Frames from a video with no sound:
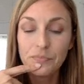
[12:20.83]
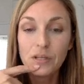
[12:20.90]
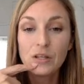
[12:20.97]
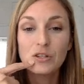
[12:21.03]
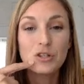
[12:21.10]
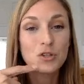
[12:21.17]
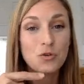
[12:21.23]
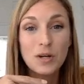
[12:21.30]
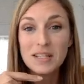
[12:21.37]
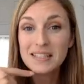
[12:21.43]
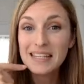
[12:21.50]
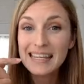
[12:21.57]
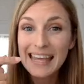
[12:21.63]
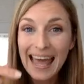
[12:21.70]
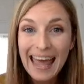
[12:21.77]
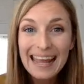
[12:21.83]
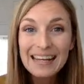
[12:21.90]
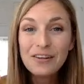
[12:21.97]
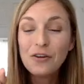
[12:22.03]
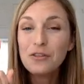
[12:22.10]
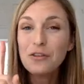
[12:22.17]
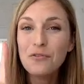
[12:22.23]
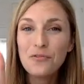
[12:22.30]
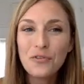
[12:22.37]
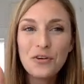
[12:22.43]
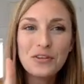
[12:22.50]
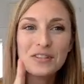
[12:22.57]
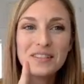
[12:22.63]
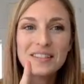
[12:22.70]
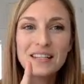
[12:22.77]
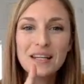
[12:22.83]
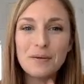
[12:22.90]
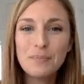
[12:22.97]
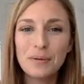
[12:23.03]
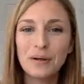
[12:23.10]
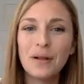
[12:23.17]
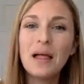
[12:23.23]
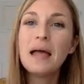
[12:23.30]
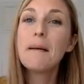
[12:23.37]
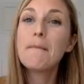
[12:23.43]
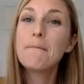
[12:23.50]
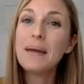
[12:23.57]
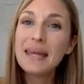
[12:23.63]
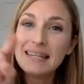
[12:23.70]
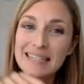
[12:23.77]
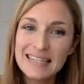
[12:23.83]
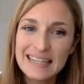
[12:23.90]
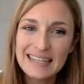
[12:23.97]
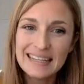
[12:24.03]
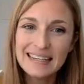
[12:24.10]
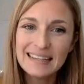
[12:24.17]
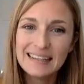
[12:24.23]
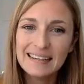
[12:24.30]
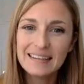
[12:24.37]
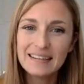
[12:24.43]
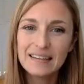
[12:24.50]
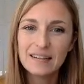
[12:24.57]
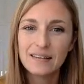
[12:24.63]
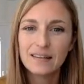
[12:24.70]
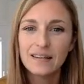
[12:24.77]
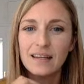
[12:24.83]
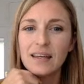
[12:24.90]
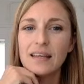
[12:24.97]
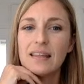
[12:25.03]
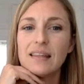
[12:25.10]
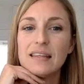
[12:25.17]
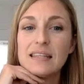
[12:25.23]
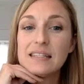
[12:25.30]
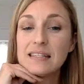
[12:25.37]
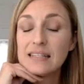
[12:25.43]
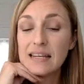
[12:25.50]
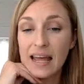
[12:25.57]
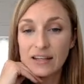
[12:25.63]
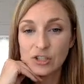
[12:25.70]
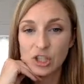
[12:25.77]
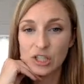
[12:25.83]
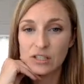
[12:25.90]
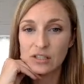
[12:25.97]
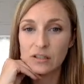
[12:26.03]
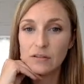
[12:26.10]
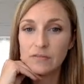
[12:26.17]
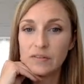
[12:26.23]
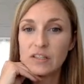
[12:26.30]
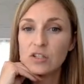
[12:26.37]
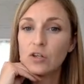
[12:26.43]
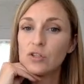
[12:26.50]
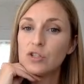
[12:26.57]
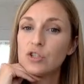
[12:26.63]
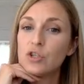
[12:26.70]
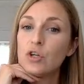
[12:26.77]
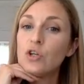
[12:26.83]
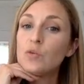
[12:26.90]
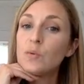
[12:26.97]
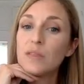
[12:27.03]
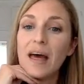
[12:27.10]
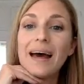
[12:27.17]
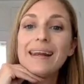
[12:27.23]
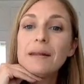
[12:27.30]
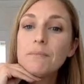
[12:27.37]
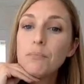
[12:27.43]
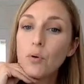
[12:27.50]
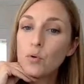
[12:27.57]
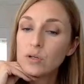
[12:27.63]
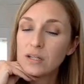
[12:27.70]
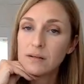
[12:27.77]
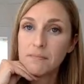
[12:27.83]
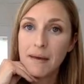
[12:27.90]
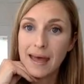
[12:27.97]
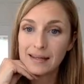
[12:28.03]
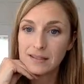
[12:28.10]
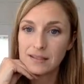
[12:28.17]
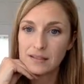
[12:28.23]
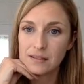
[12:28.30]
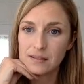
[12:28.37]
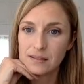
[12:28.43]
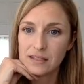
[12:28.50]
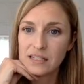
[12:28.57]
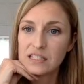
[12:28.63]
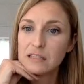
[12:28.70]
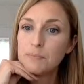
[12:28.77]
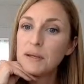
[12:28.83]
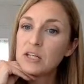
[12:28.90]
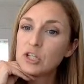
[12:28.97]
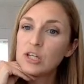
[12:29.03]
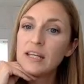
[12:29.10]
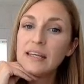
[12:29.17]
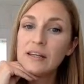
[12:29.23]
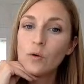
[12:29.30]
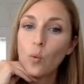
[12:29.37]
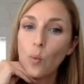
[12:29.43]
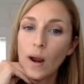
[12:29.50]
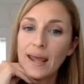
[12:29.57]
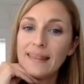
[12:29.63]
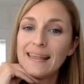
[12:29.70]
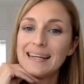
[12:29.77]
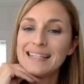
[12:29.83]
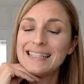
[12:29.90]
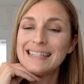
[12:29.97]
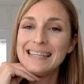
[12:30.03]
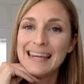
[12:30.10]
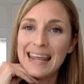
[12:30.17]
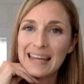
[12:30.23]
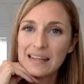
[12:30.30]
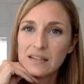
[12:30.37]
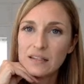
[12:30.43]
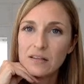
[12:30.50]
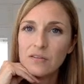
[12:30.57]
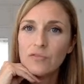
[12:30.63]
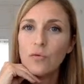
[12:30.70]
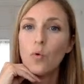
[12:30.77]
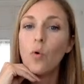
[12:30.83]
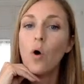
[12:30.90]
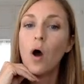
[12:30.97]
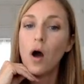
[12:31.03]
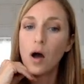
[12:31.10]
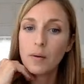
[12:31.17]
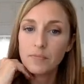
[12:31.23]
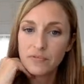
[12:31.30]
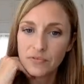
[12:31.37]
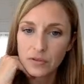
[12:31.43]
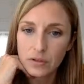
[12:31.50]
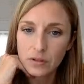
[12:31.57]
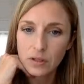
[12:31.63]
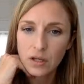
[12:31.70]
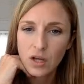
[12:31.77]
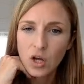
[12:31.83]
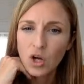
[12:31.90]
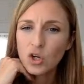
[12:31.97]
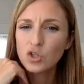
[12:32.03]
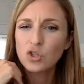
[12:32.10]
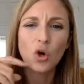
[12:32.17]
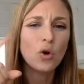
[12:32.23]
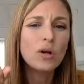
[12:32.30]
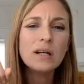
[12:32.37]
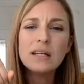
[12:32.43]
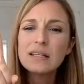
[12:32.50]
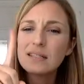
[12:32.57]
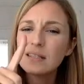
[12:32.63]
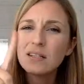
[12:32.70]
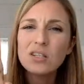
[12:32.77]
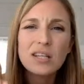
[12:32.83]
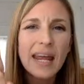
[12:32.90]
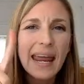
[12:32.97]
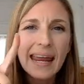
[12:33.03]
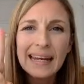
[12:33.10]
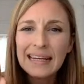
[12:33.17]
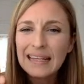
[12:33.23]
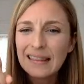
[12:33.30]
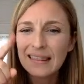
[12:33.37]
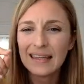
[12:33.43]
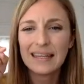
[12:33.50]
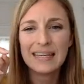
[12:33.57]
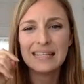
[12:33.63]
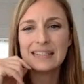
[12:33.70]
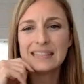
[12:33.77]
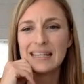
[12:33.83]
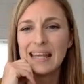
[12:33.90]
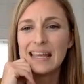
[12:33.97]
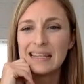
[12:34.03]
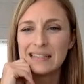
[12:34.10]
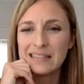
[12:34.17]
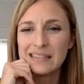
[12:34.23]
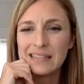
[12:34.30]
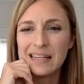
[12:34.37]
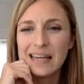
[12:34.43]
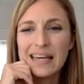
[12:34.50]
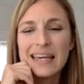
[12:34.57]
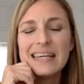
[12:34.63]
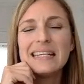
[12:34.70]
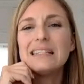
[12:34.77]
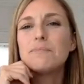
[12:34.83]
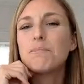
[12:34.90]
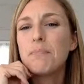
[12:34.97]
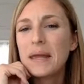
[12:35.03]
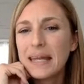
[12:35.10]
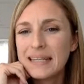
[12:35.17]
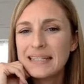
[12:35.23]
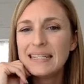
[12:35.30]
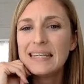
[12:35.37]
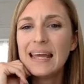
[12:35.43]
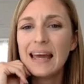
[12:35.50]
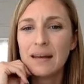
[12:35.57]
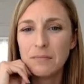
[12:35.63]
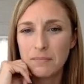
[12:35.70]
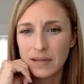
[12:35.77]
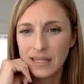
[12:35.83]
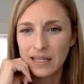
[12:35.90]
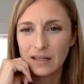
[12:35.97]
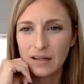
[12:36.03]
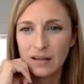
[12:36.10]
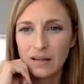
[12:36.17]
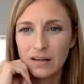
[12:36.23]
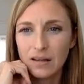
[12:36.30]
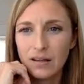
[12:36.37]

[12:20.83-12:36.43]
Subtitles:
Stress again on the first syllable, petty. This is an adjective. It's concerned with unimportant matters, especially in a way that is negative or harmful. Don't listen to anything he says. He's petty and mean.